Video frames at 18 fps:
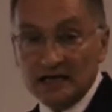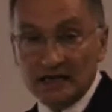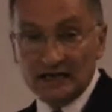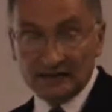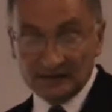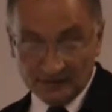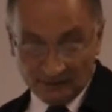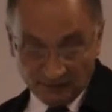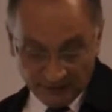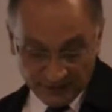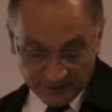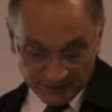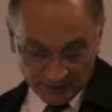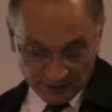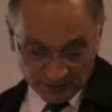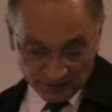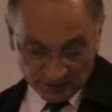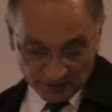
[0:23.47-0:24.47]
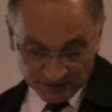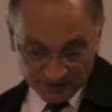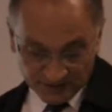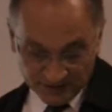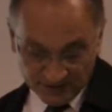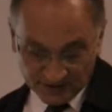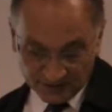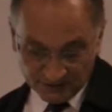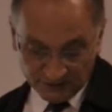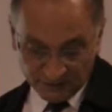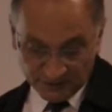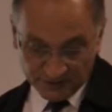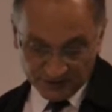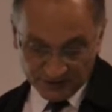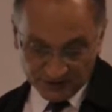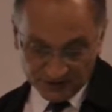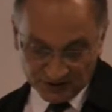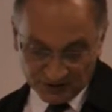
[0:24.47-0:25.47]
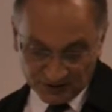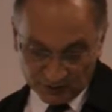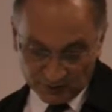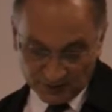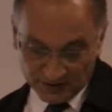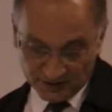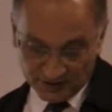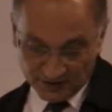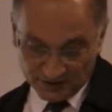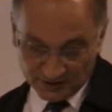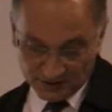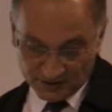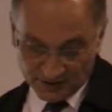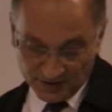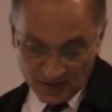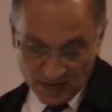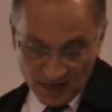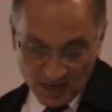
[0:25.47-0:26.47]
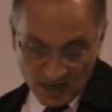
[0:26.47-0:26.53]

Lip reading: in various contexts and various situations.